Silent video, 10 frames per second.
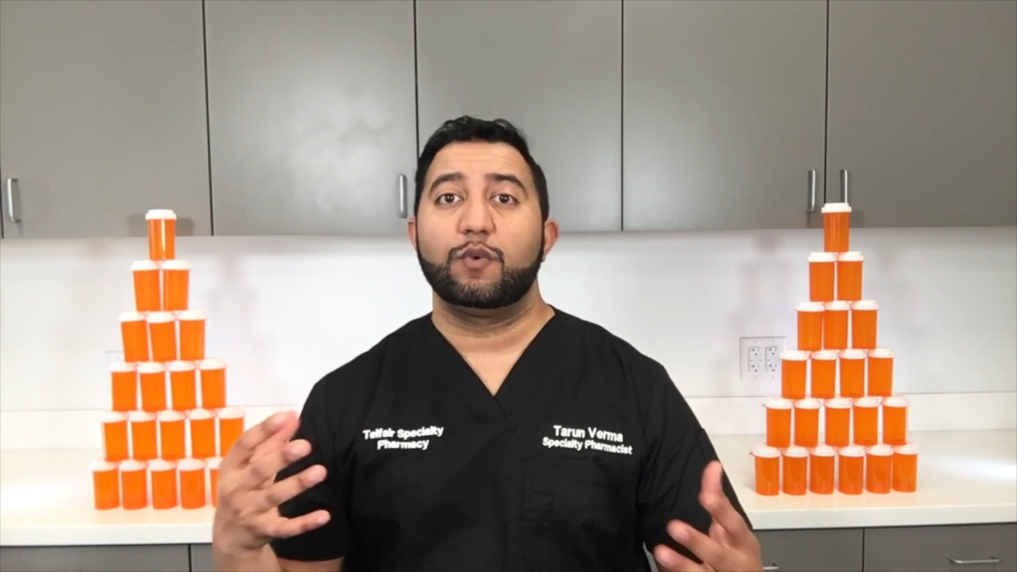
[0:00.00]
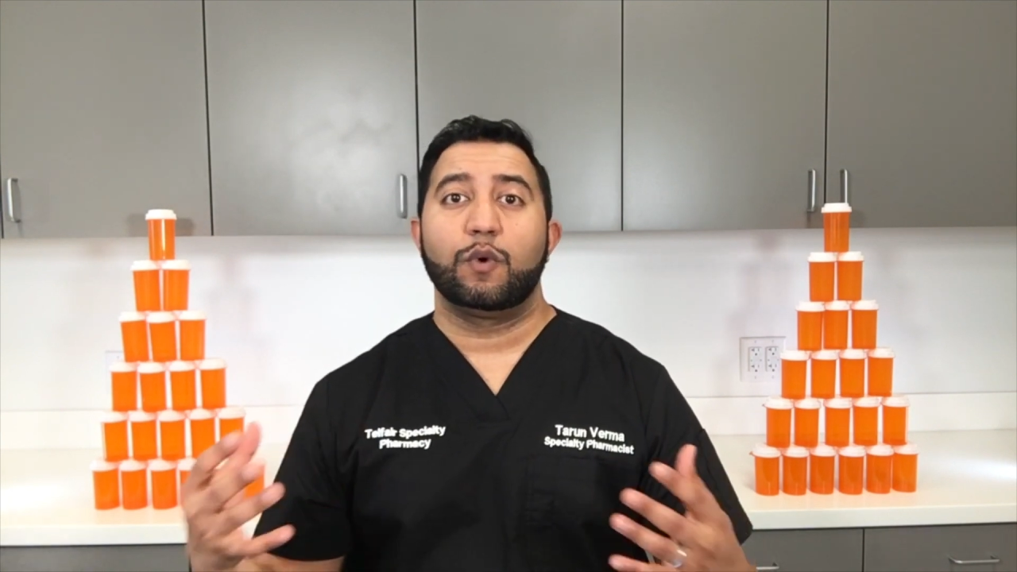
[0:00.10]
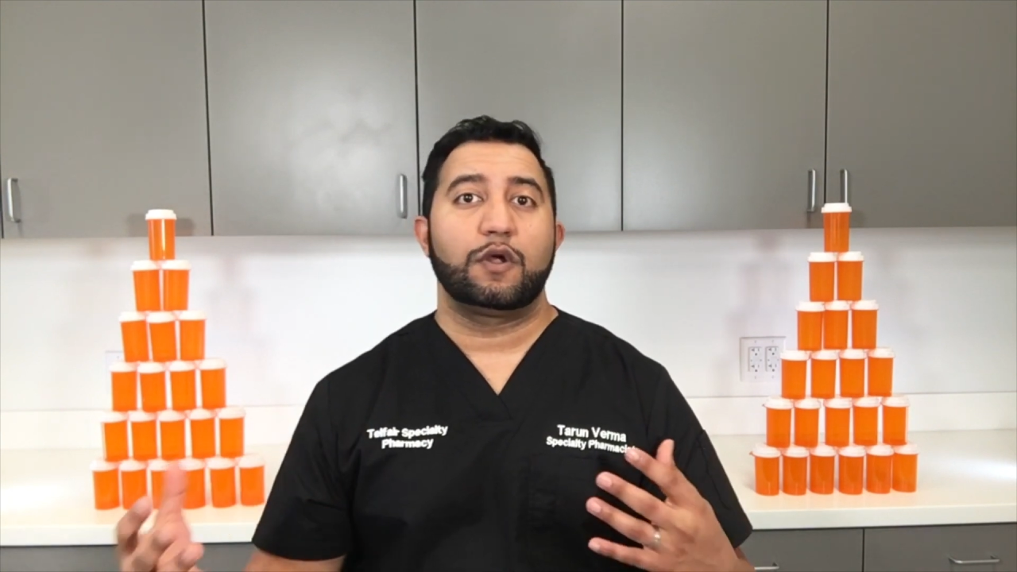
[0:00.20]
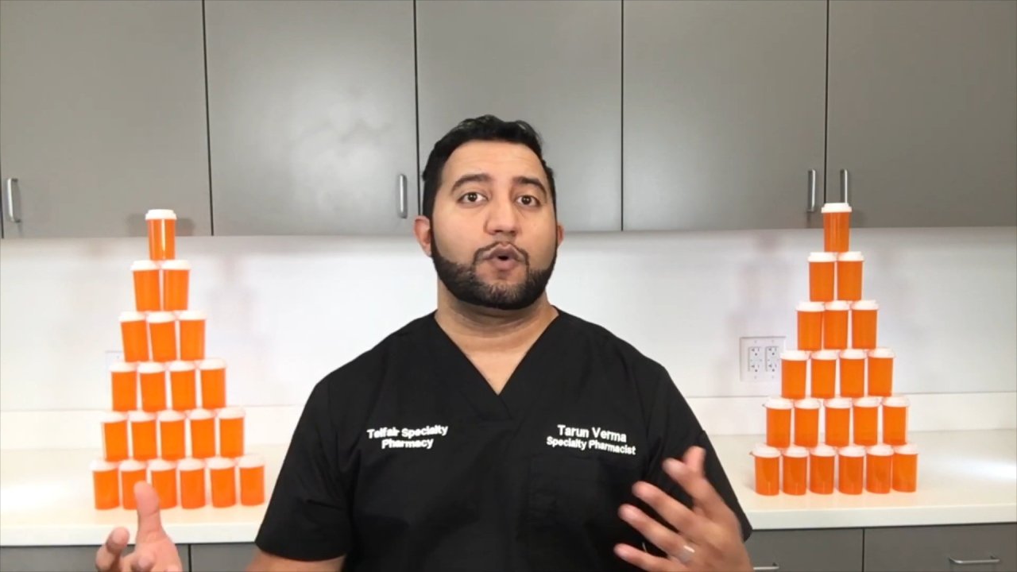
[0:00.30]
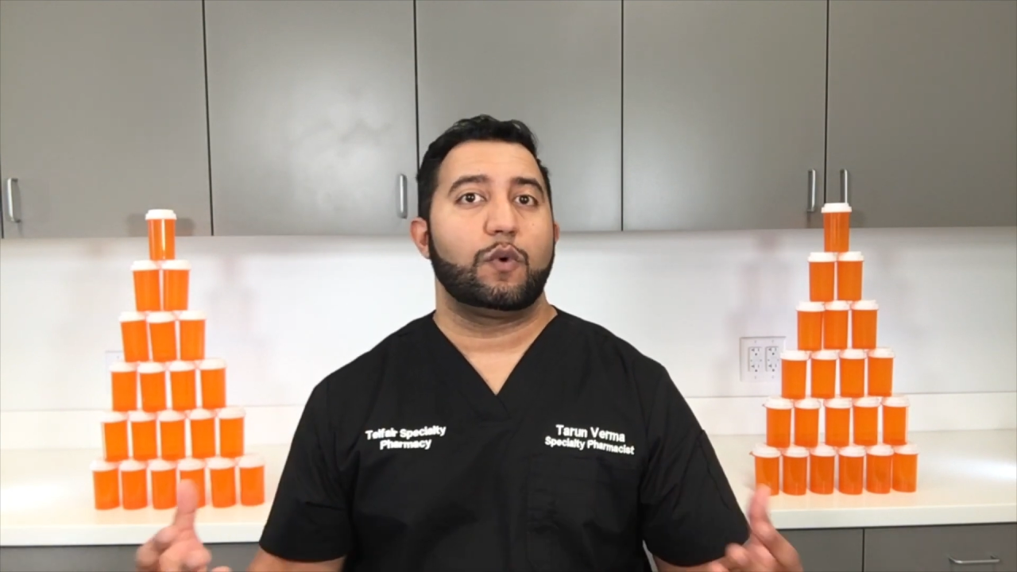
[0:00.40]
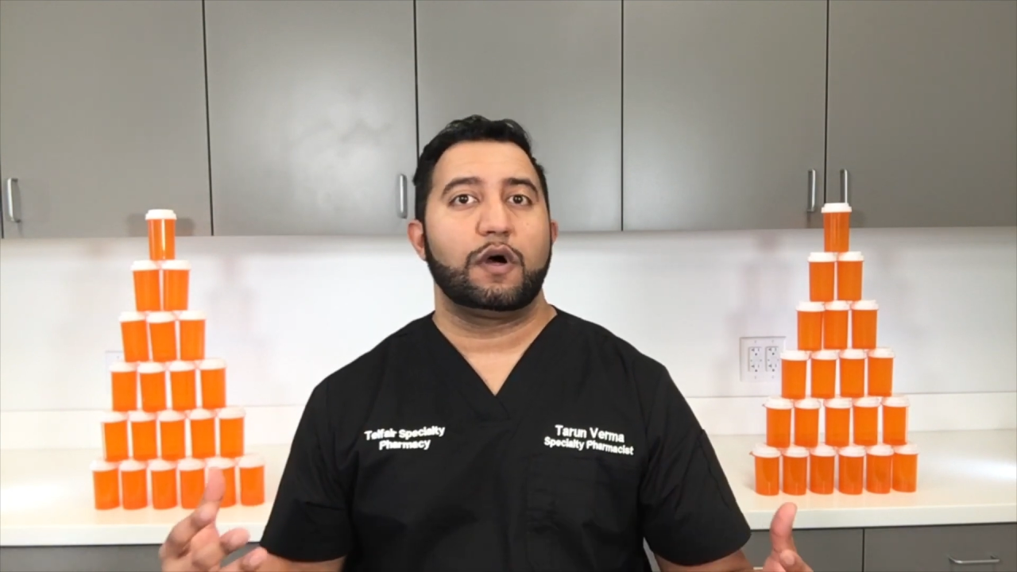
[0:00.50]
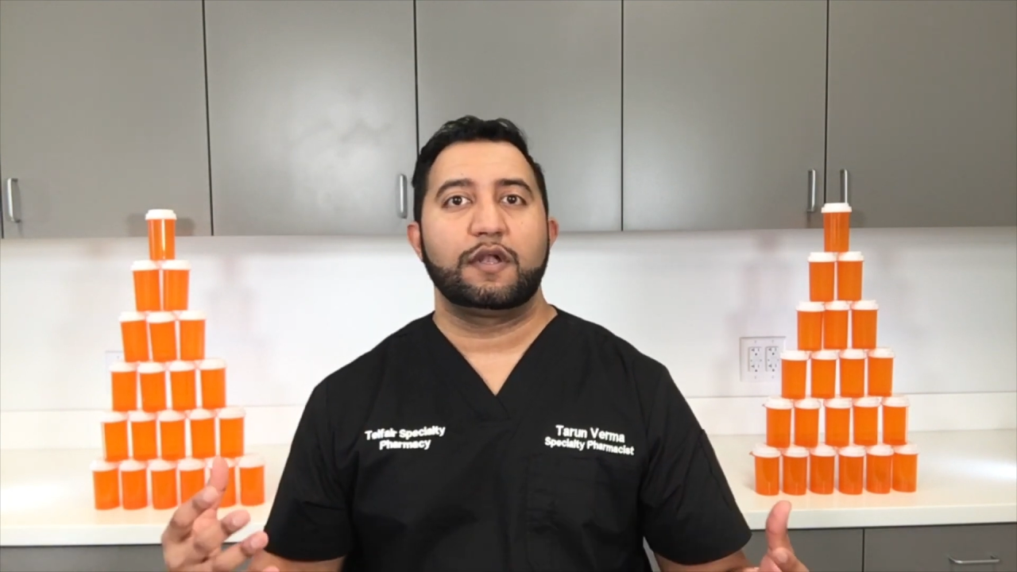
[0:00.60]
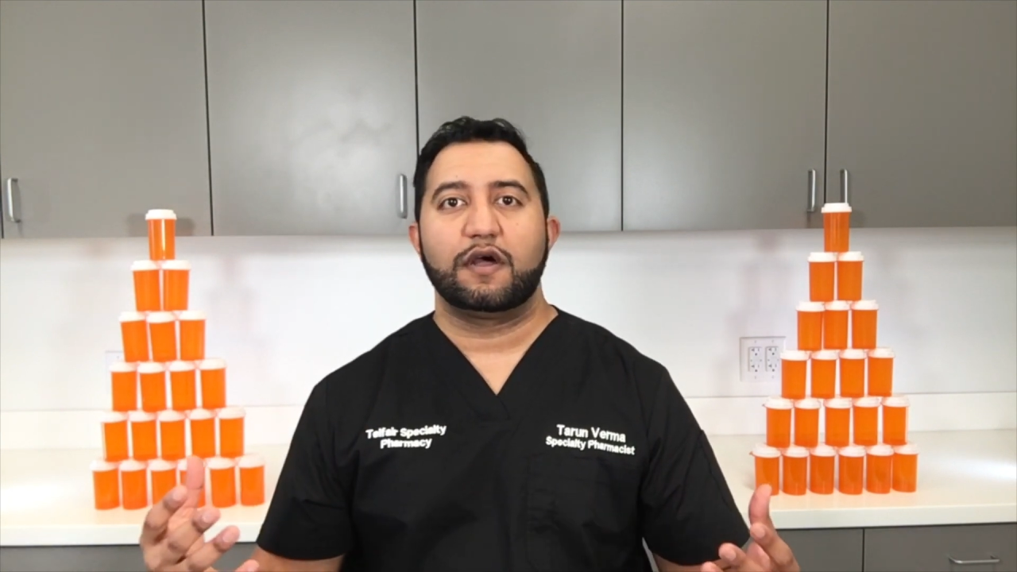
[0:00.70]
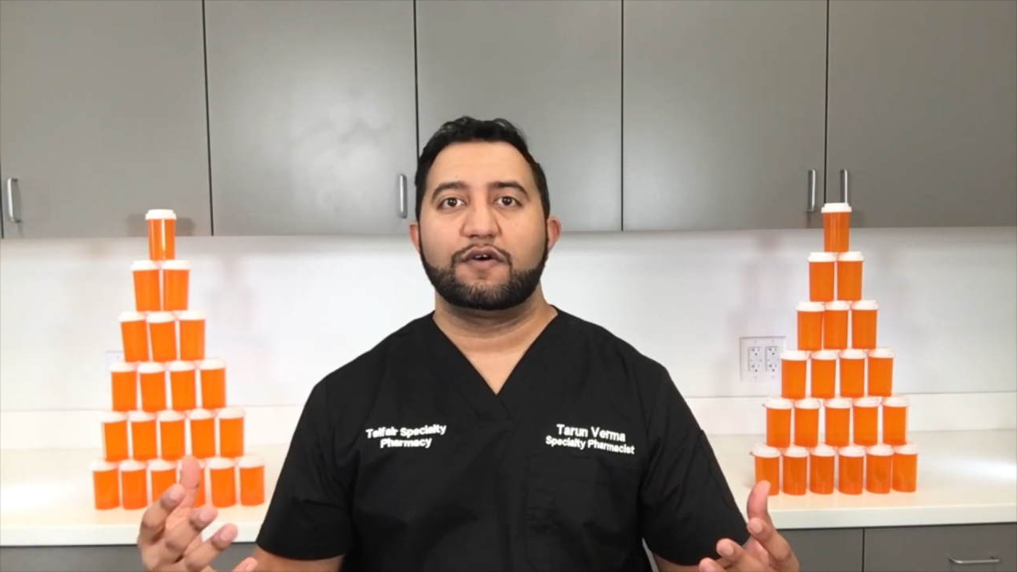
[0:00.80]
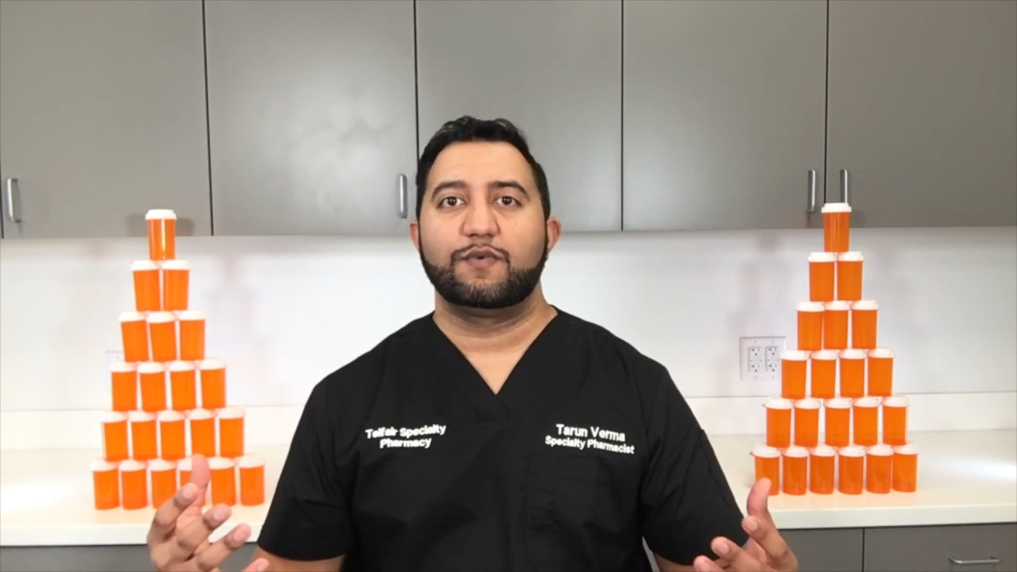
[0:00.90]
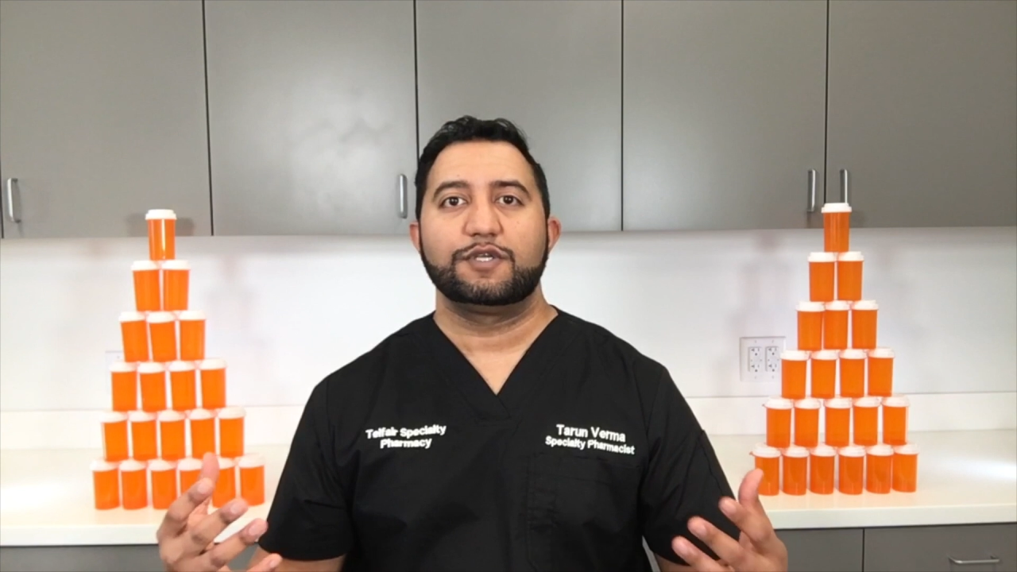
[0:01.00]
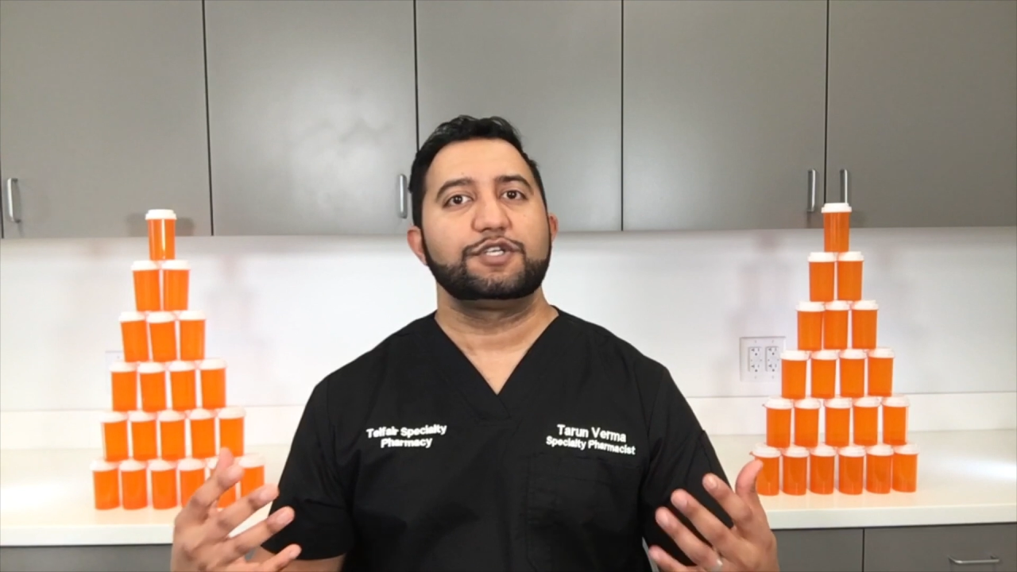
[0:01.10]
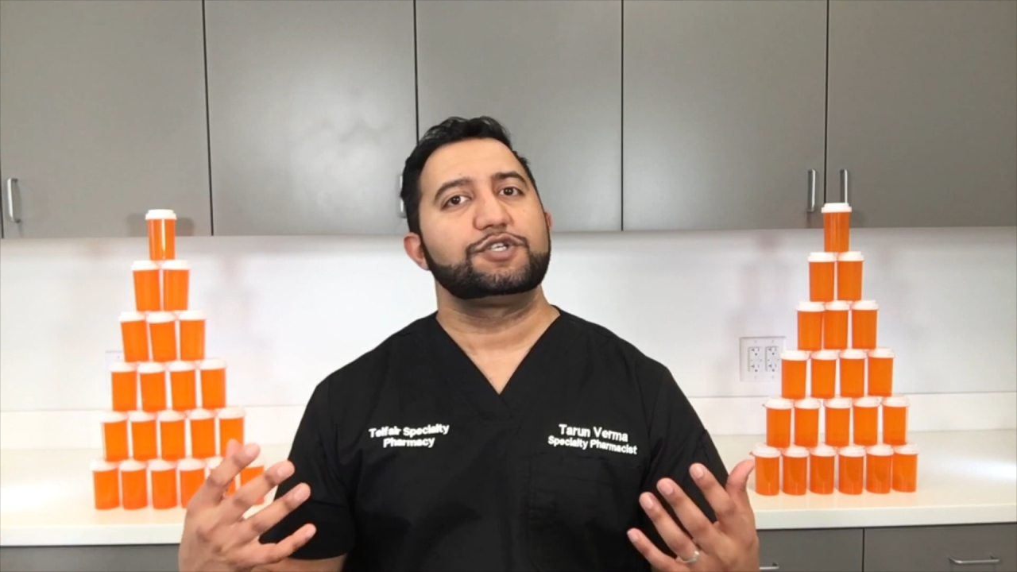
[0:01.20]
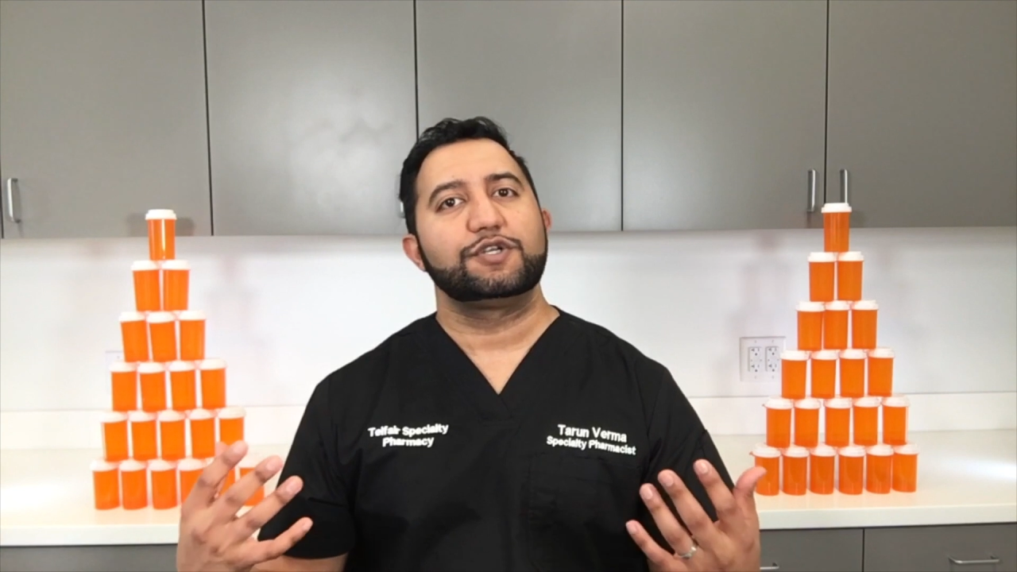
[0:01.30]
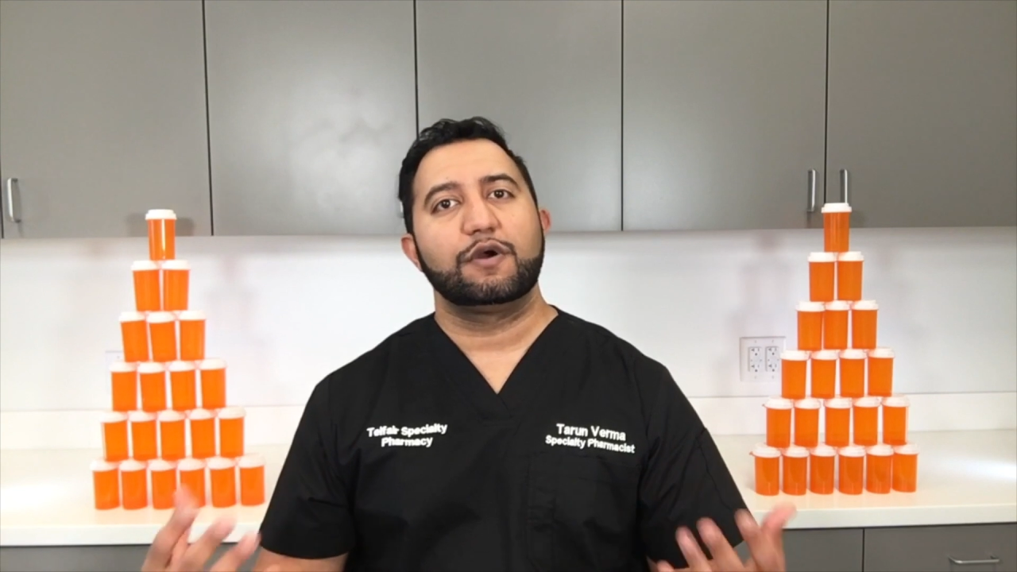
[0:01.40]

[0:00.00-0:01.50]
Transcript: 101 of what you should